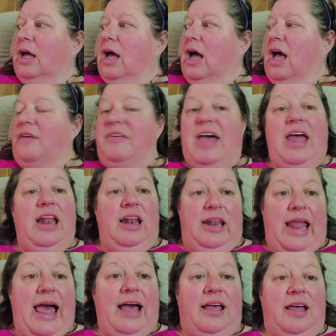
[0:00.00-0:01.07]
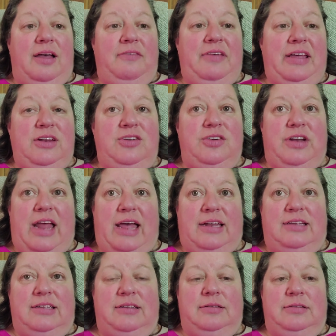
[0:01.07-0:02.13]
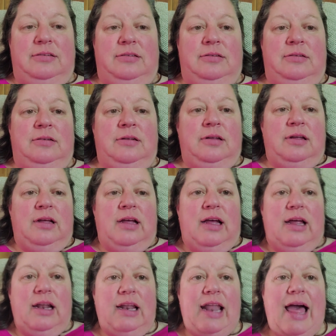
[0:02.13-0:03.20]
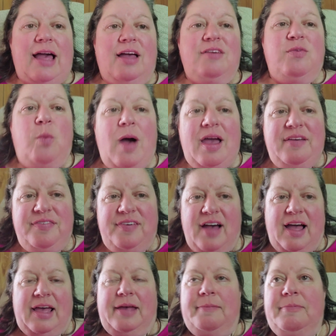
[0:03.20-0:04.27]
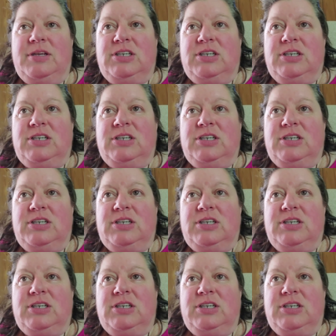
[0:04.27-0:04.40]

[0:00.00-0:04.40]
I've had lack of internet, lack of Wi-Fi.